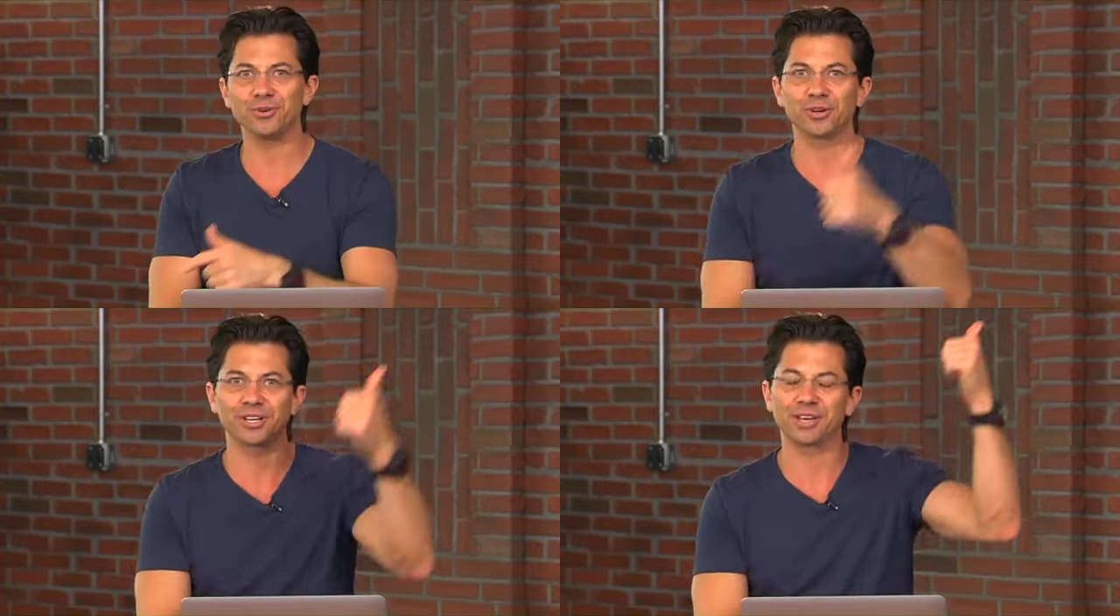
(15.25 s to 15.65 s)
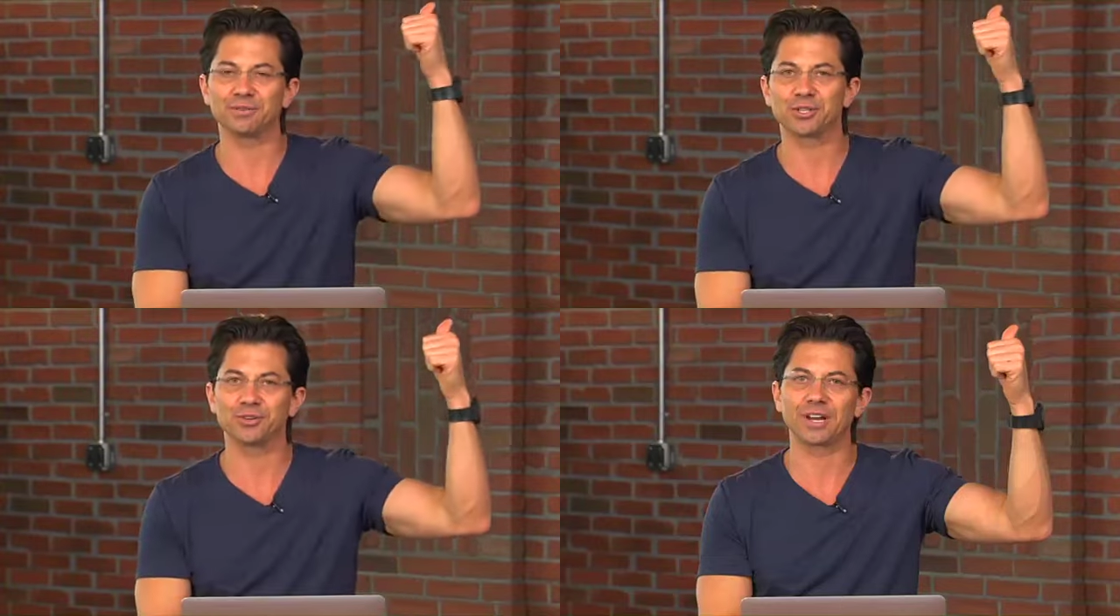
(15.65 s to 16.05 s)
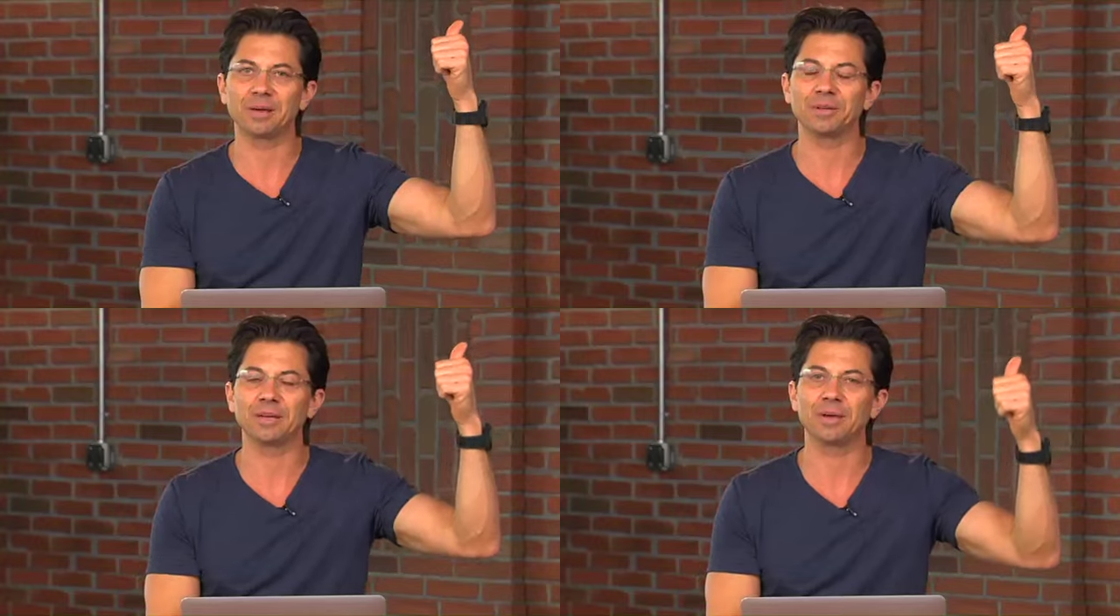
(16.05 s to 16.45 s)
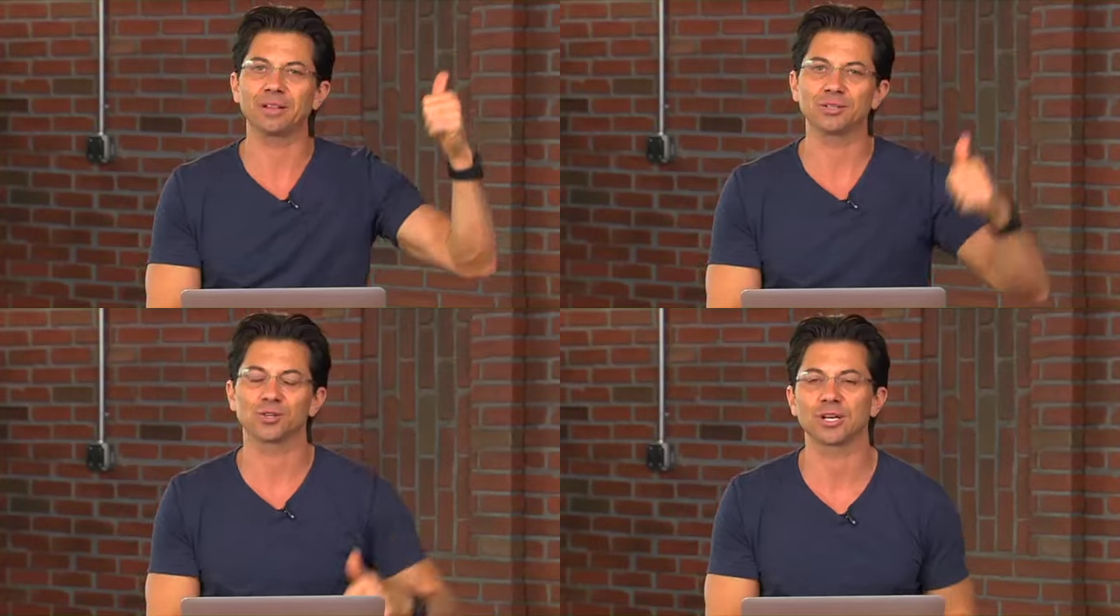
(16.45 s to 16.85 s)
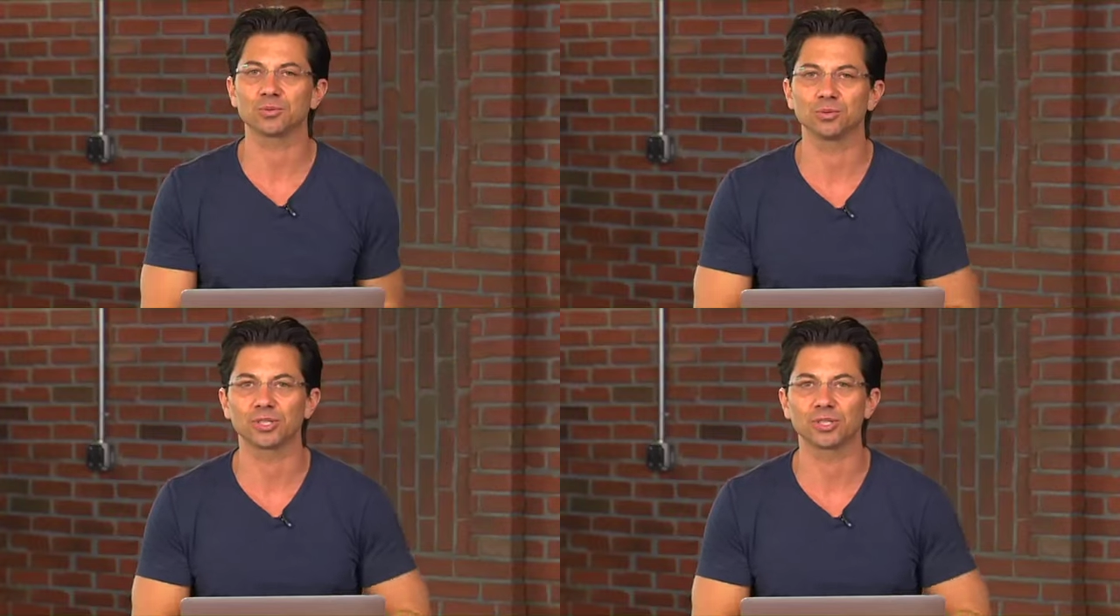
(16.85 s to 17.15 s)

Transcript: You can give us your name and email address.